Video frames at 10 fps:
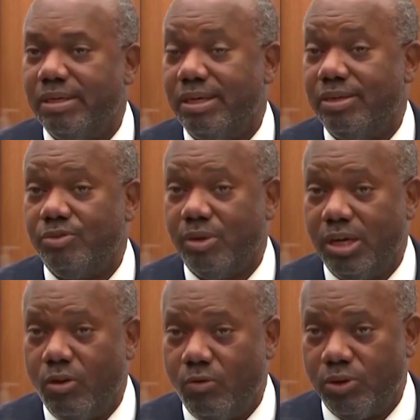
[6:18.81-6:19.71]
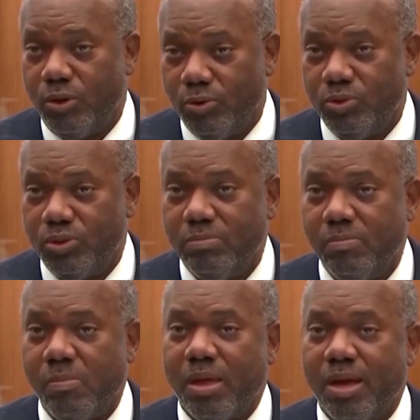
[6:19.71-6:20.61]
uh, drug overdose
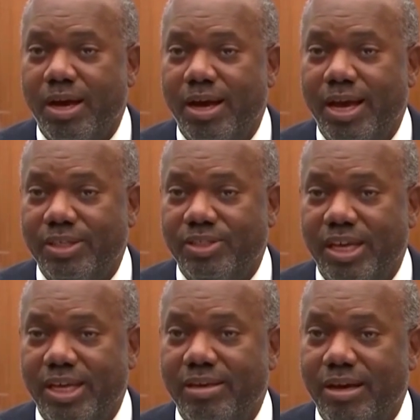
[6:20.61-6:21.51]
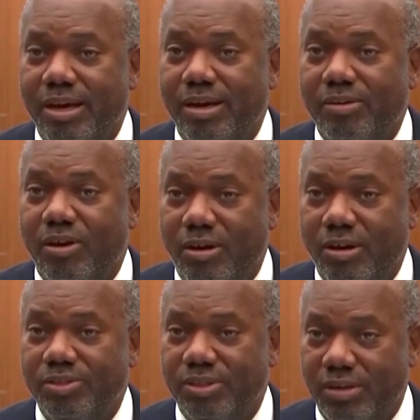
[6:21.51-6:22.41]
uh, as a uh,
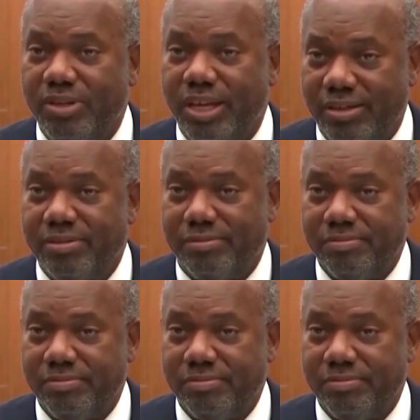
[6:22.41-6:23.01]
cause of death?